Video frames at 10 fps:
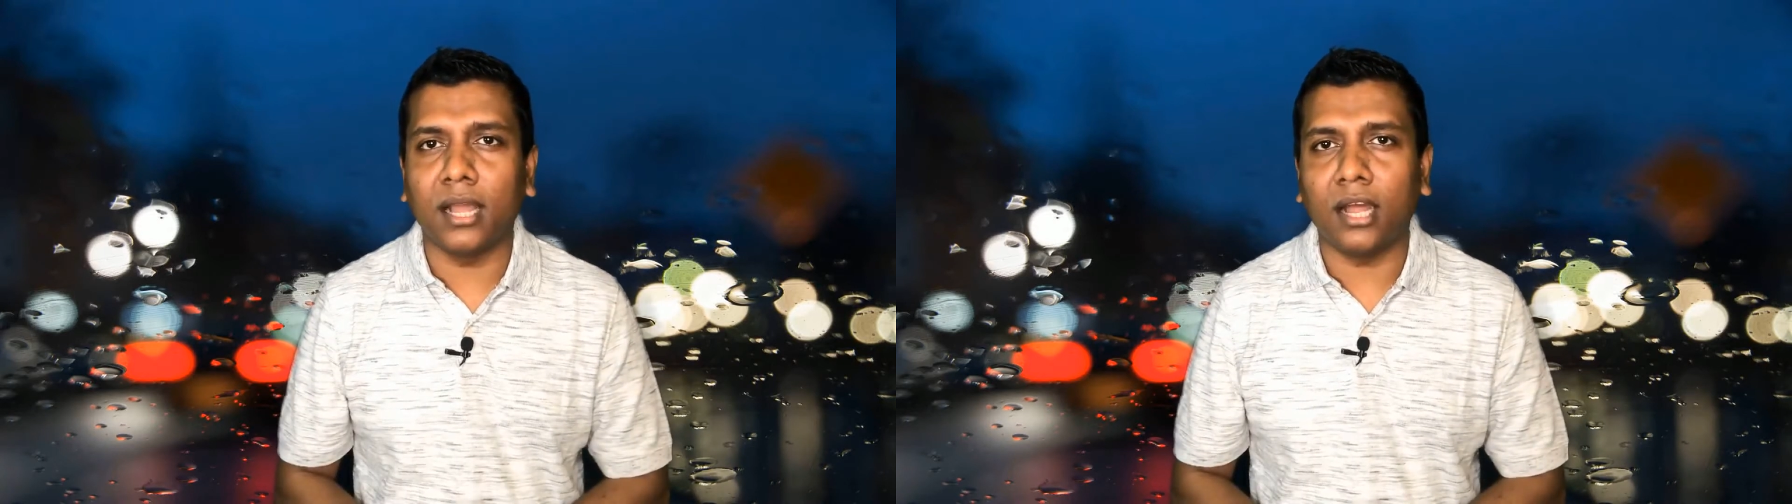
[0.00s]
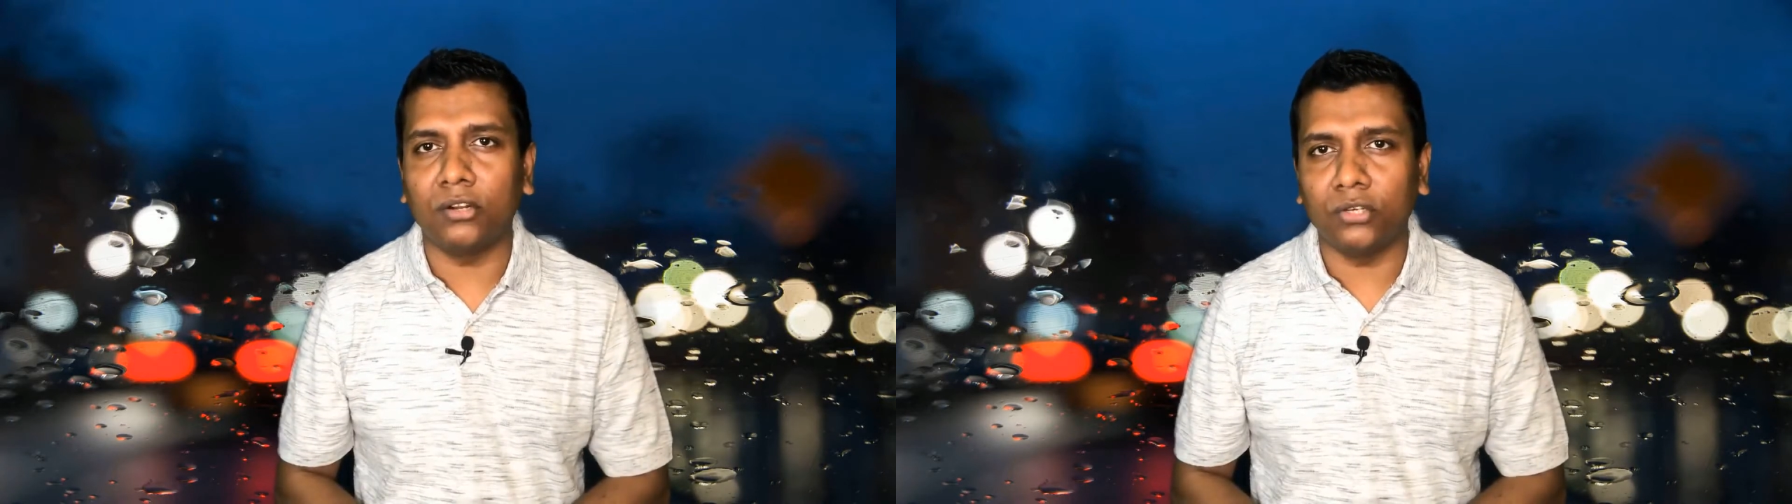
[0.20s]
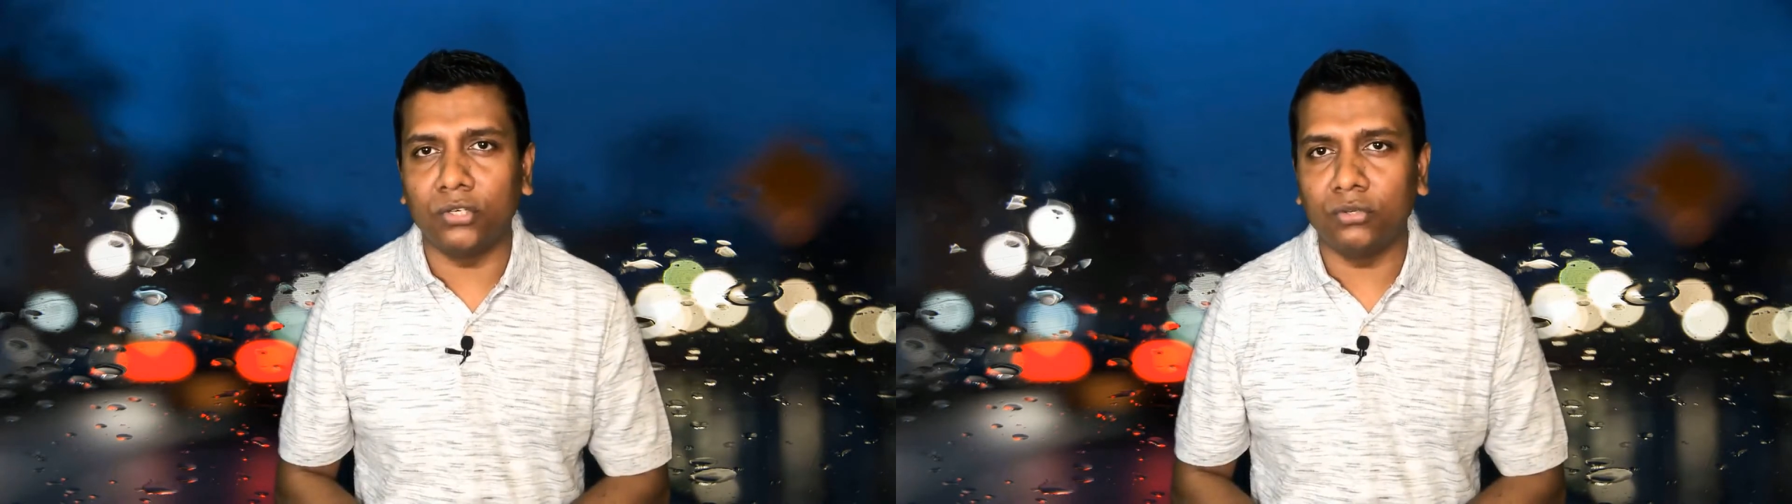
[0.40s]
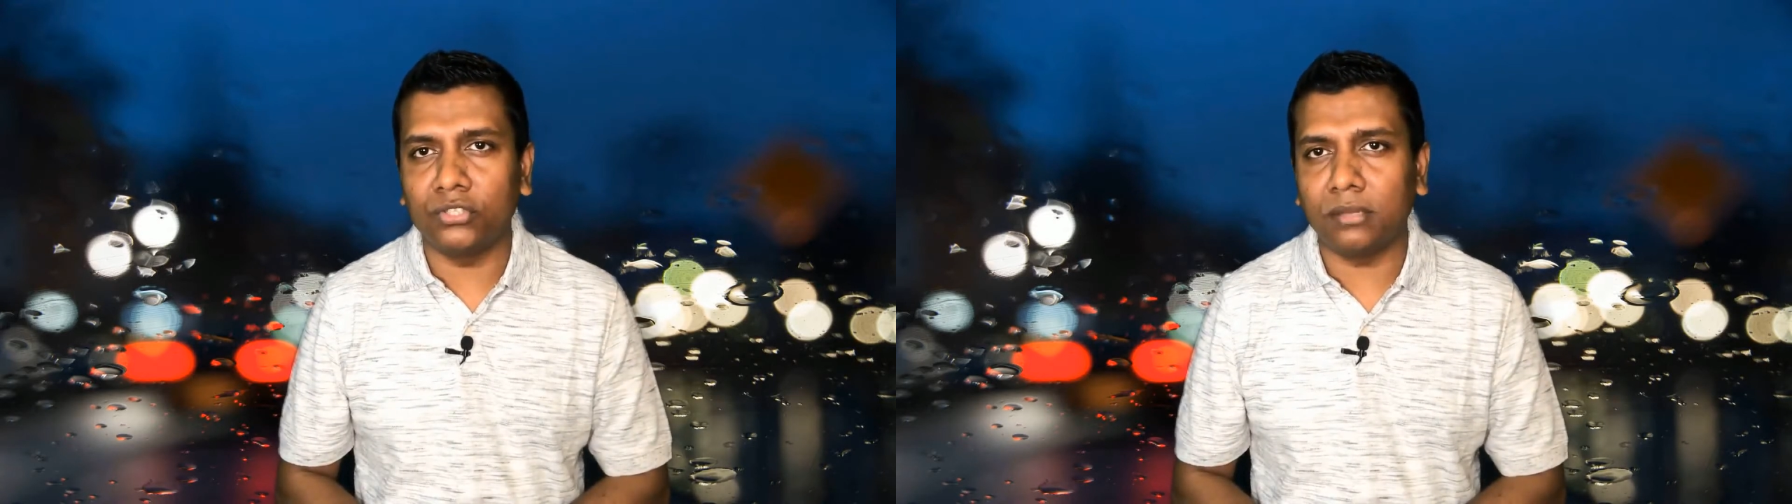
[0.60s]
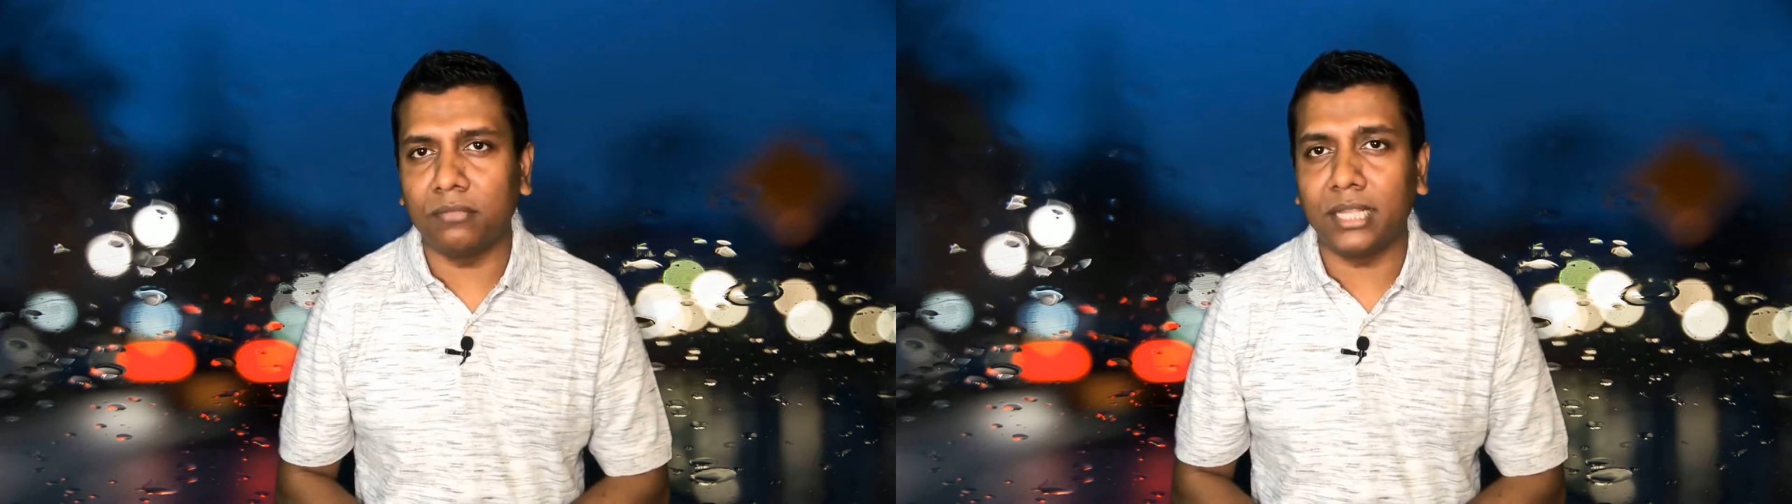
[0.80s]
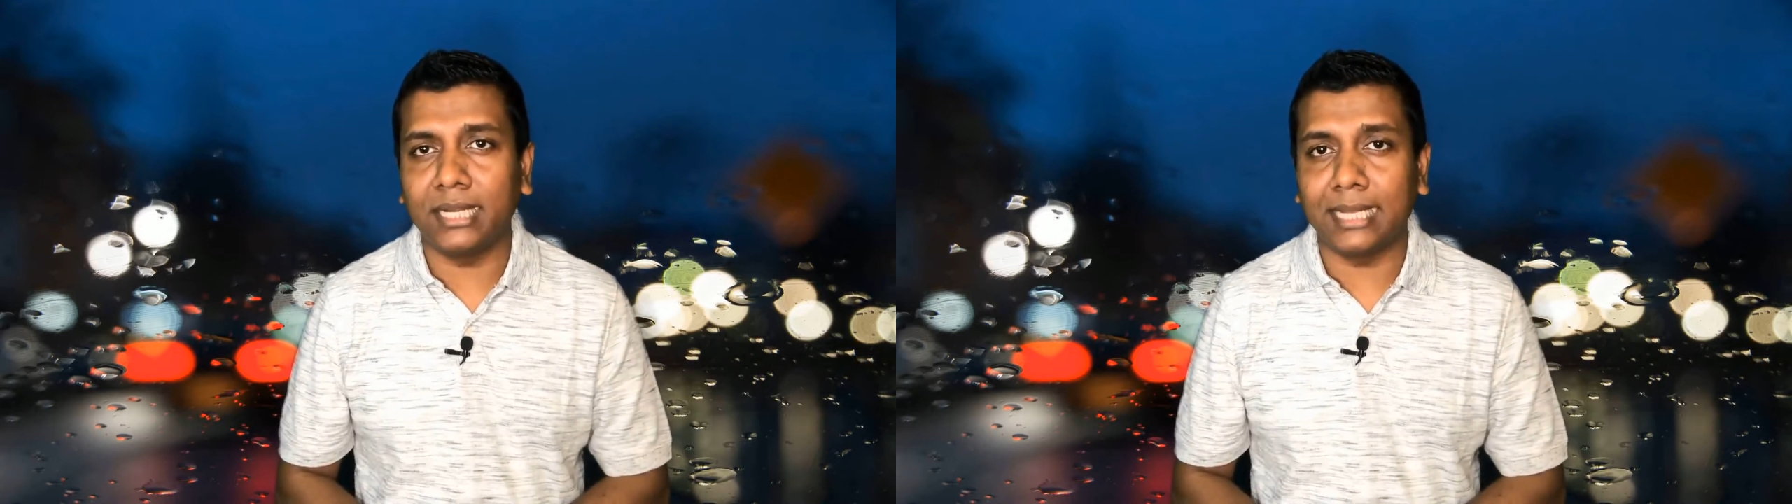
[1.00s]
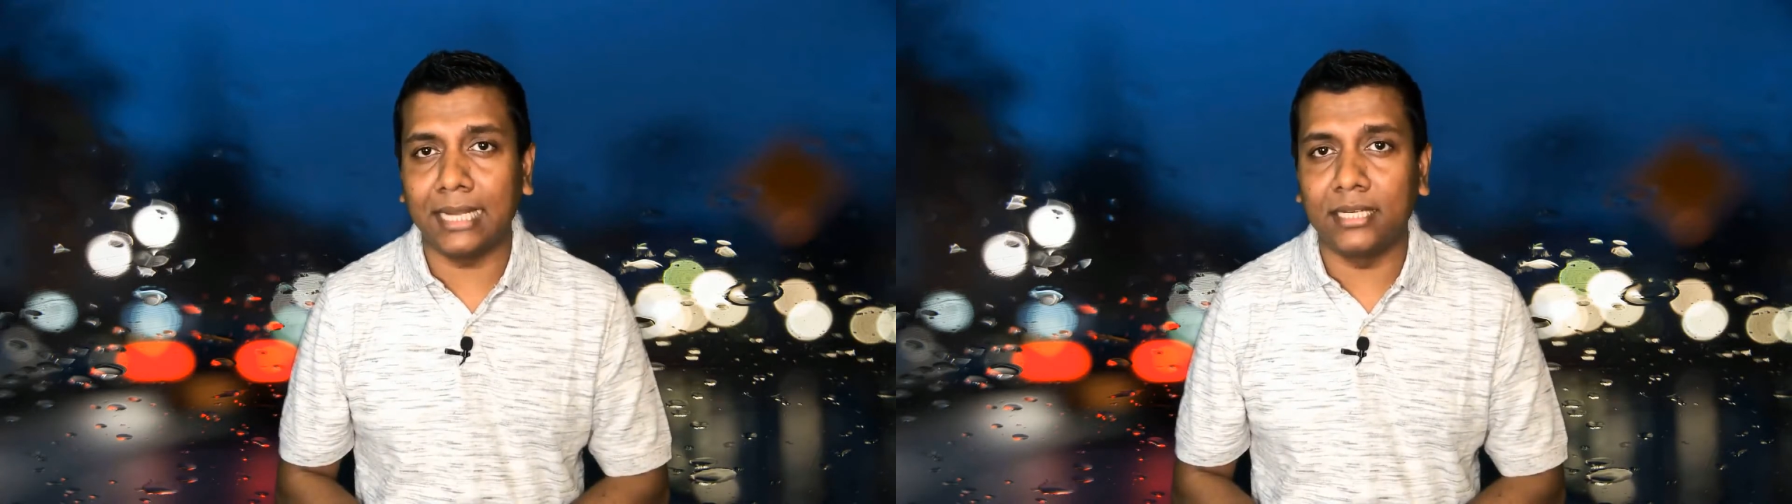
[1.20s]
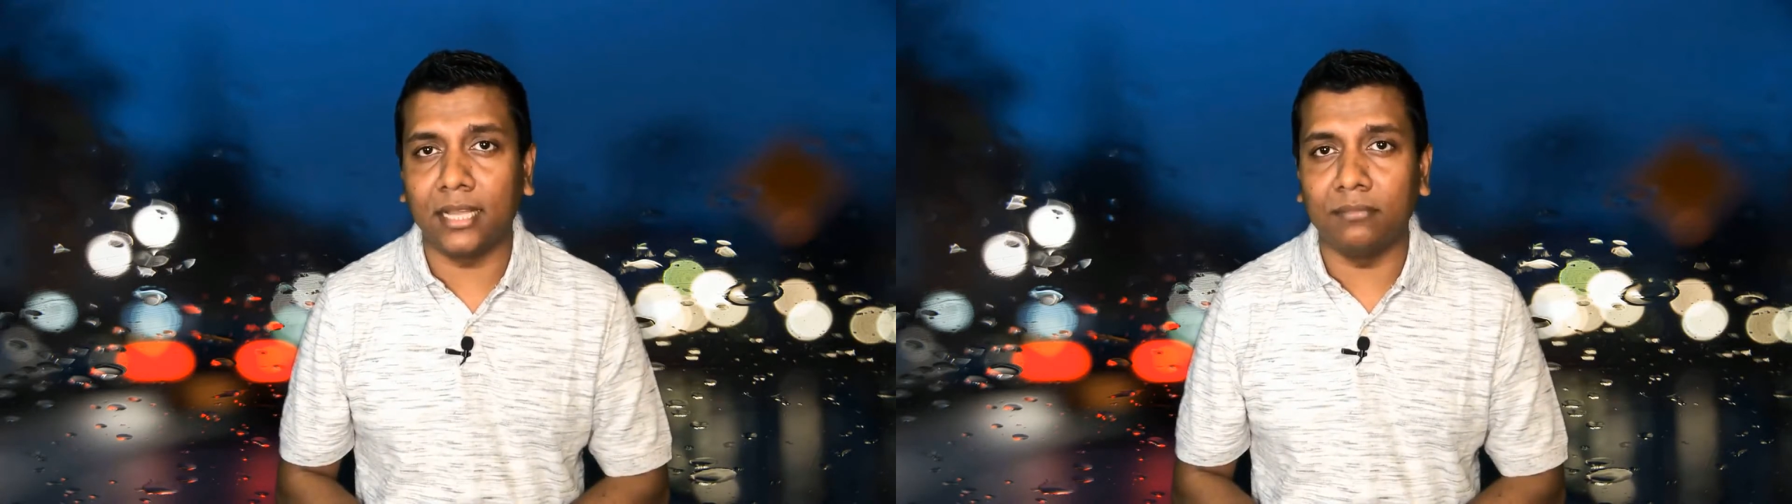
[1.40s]
how to do something
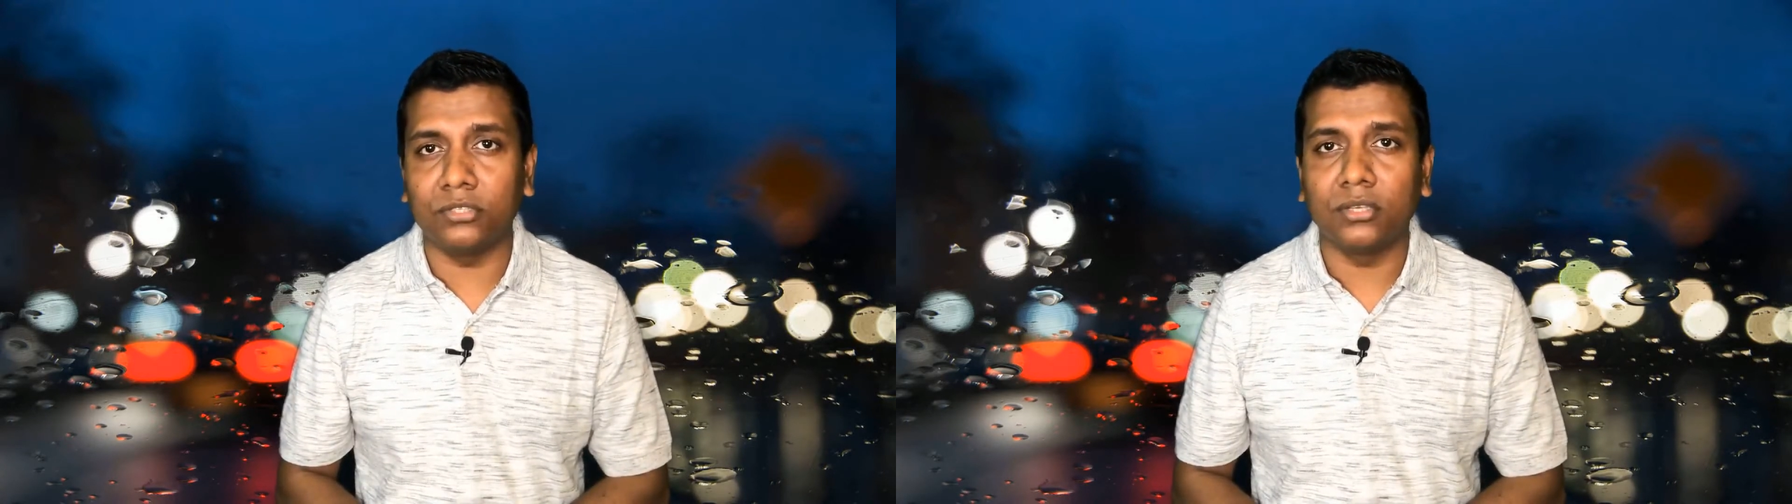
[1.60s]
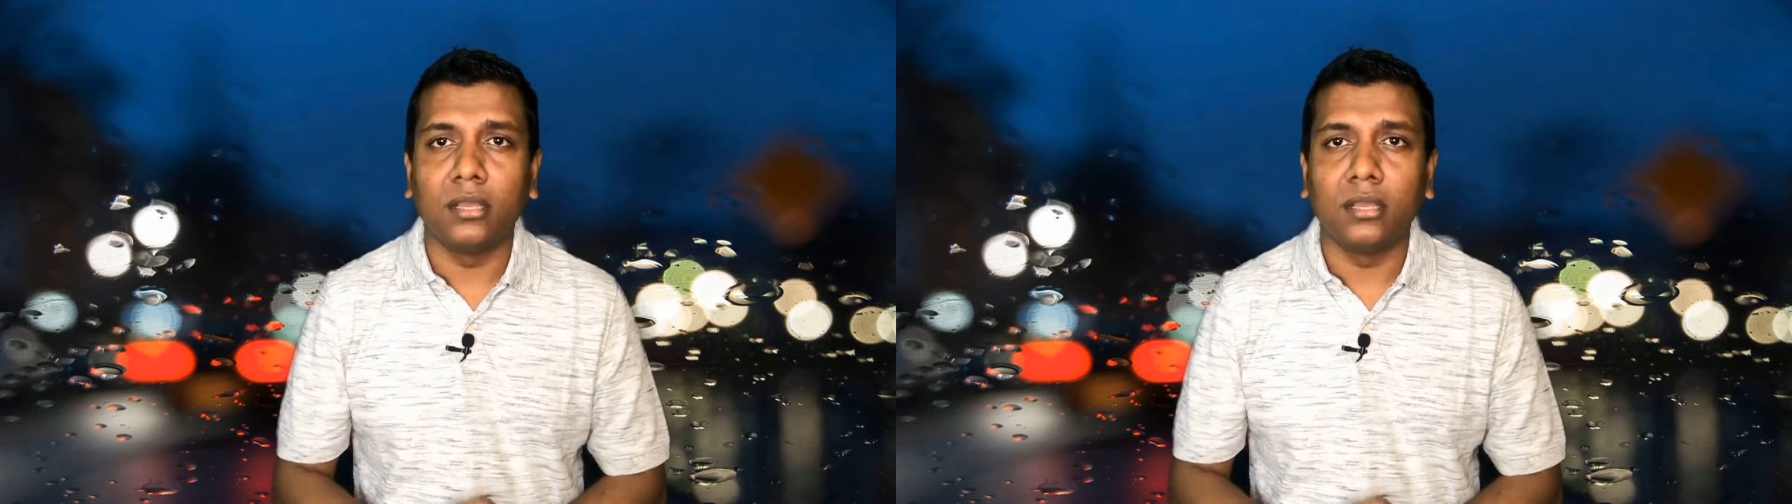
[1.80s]
10 times,